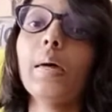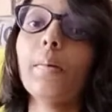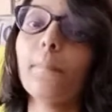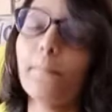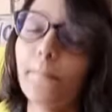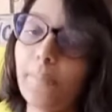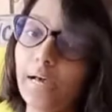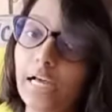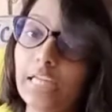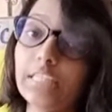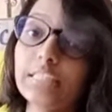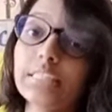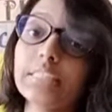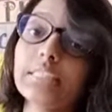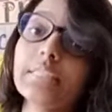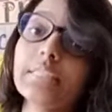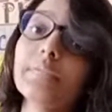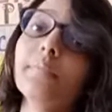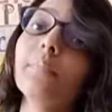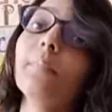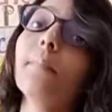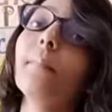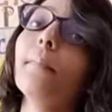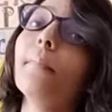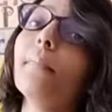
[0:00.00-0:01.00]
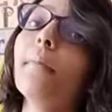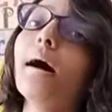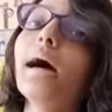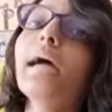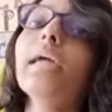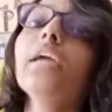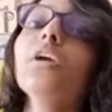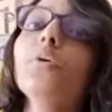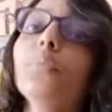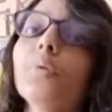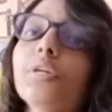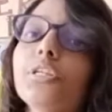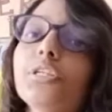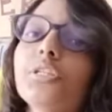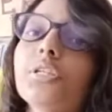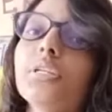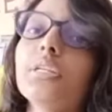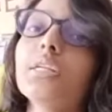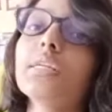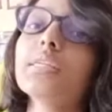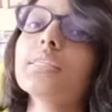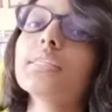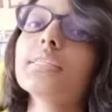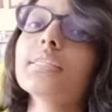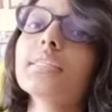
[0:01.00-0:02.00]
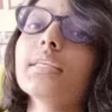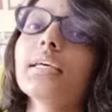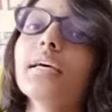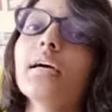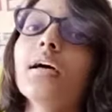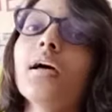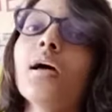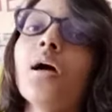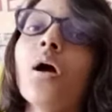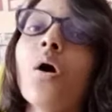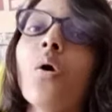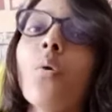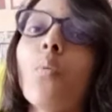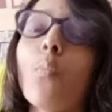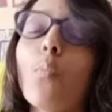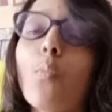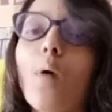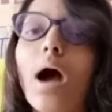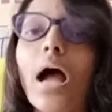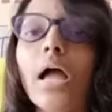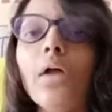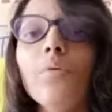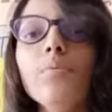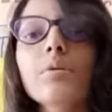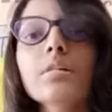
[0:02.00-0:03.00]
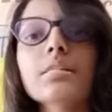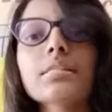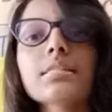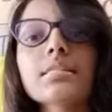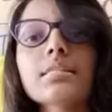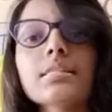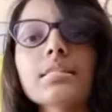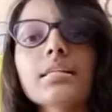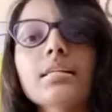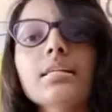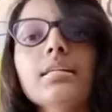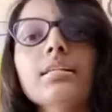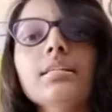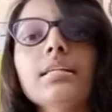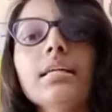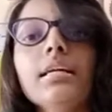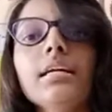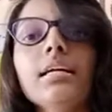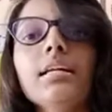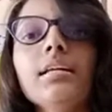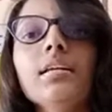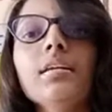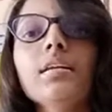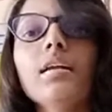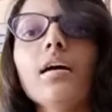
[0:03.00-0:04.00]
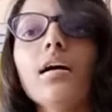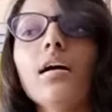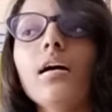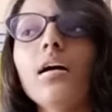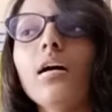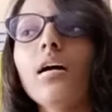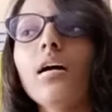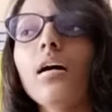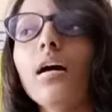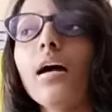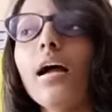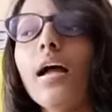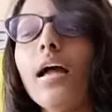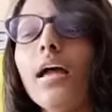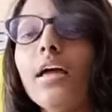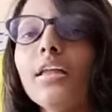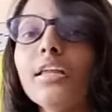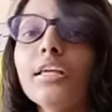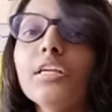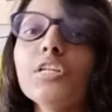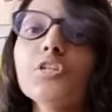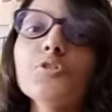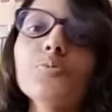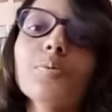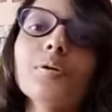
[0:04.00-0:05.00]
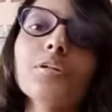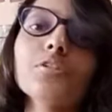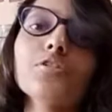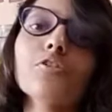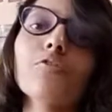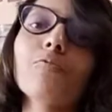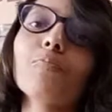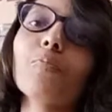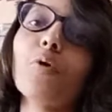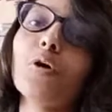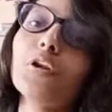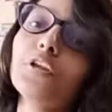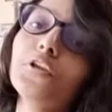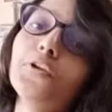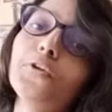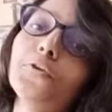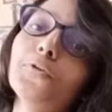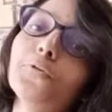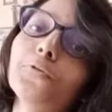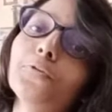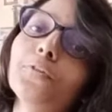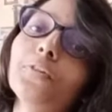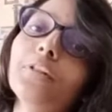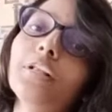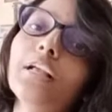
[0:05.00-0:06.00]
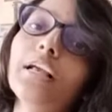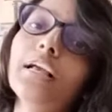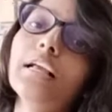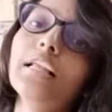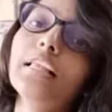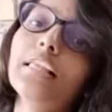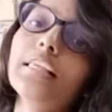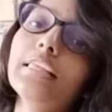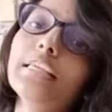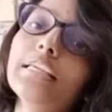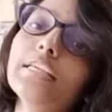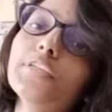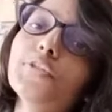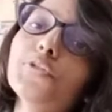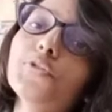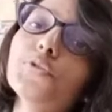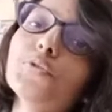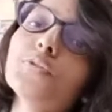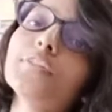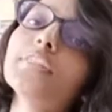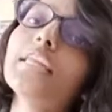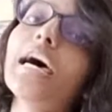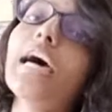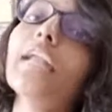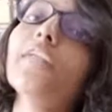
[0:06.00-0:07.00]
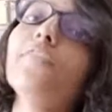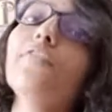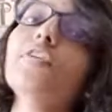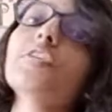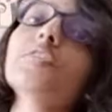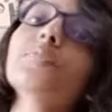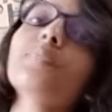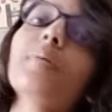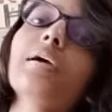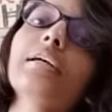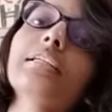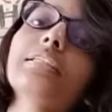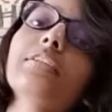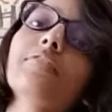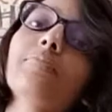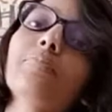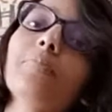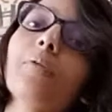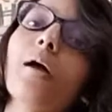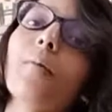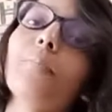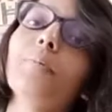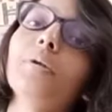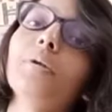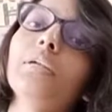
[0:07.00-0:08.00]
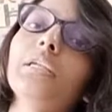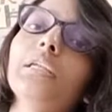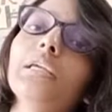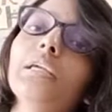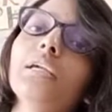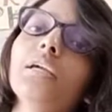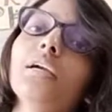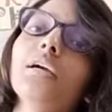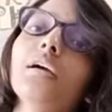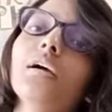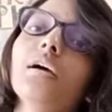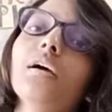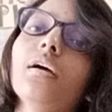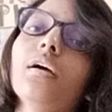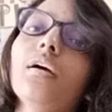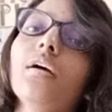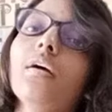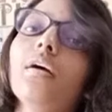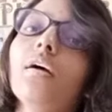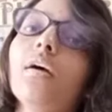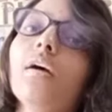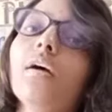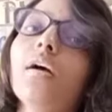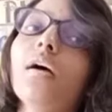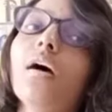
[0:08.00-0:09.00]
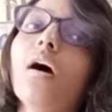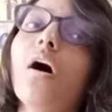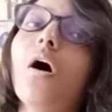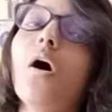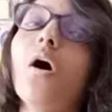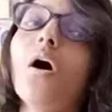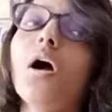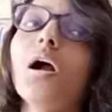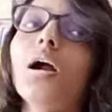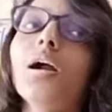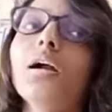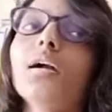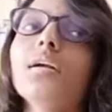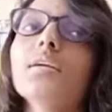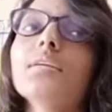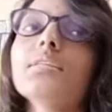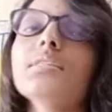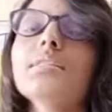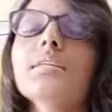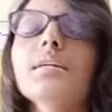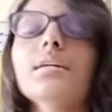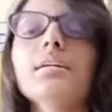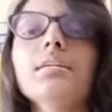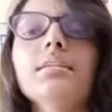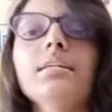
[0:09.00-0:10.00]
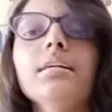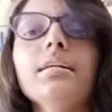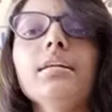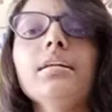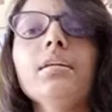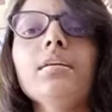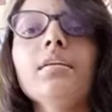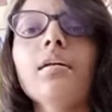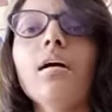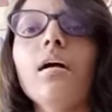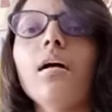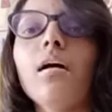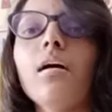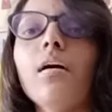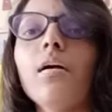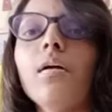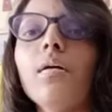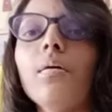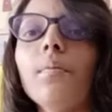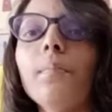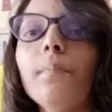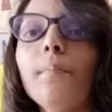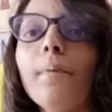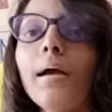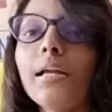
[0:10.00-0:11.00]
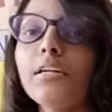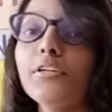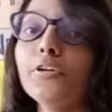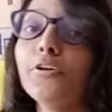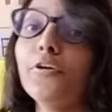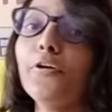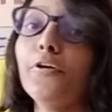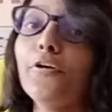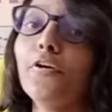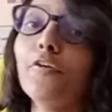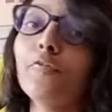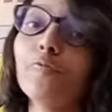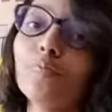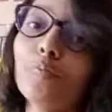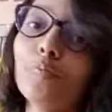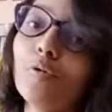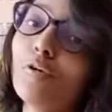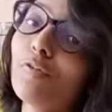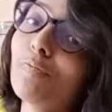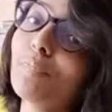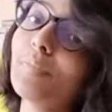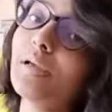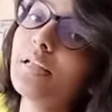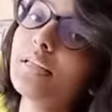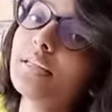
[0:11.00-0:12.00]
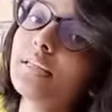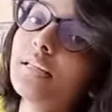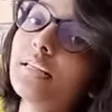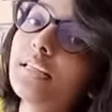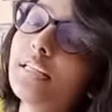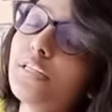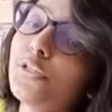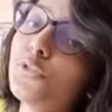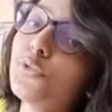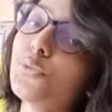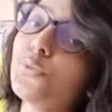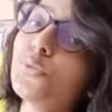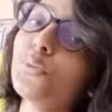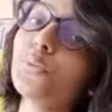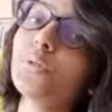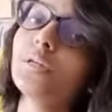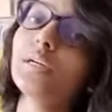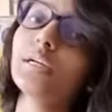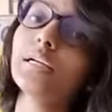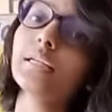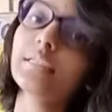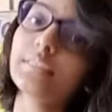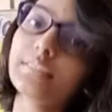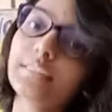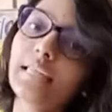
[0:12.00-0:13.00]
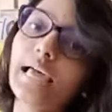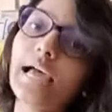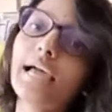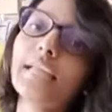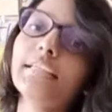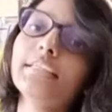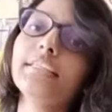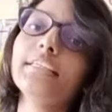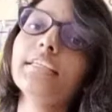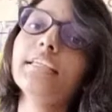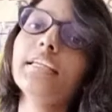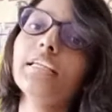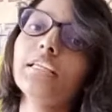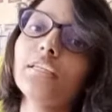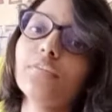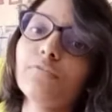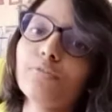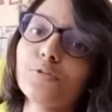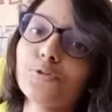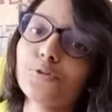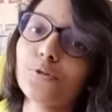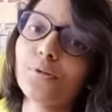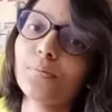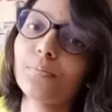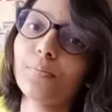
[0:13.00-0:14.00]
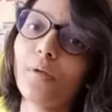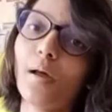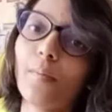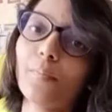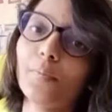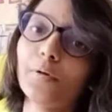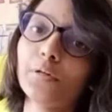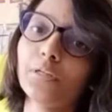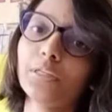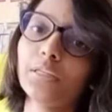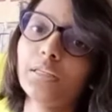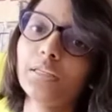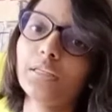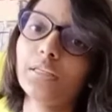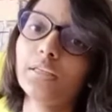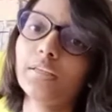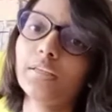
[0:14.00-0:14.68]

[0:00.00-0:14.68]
But my question is, why will certain arrangement of molecule lead to that respective property, or certain pattern of movement lead to that individual property?